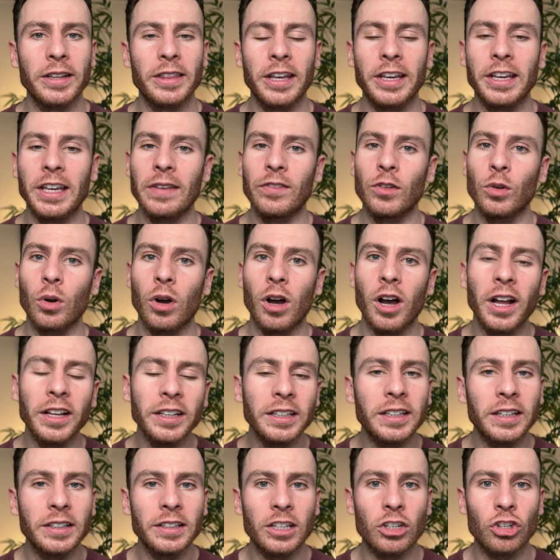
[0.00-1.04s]
they give you
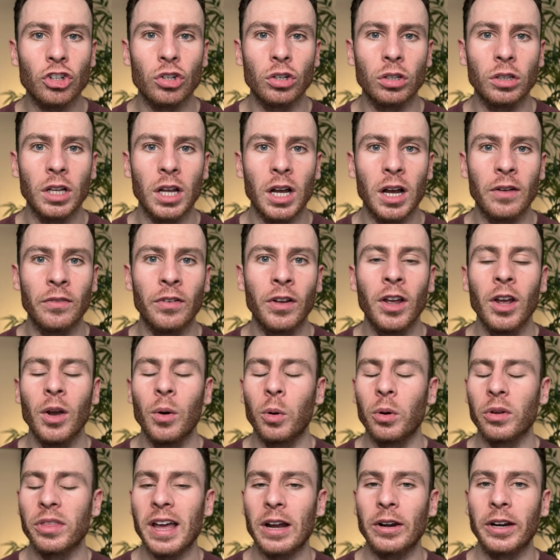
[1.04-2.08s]
unconditional love
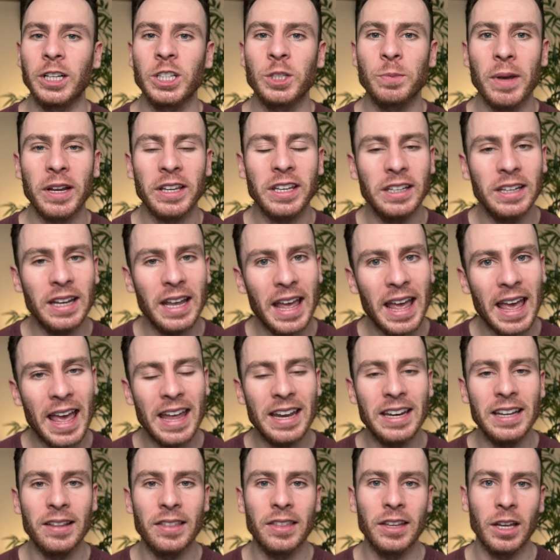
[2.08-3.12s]
without expecting
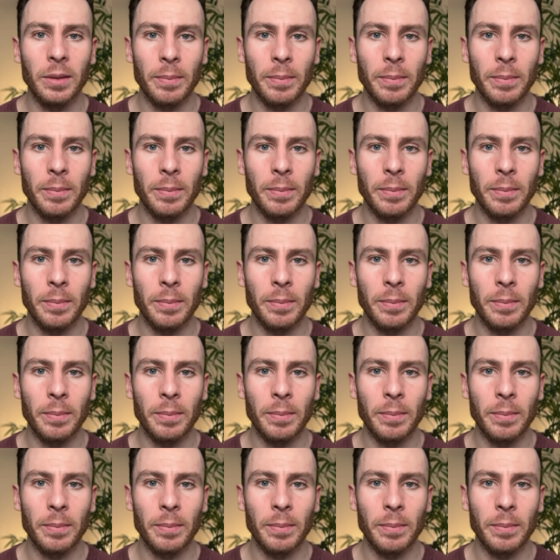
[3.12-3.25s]
anything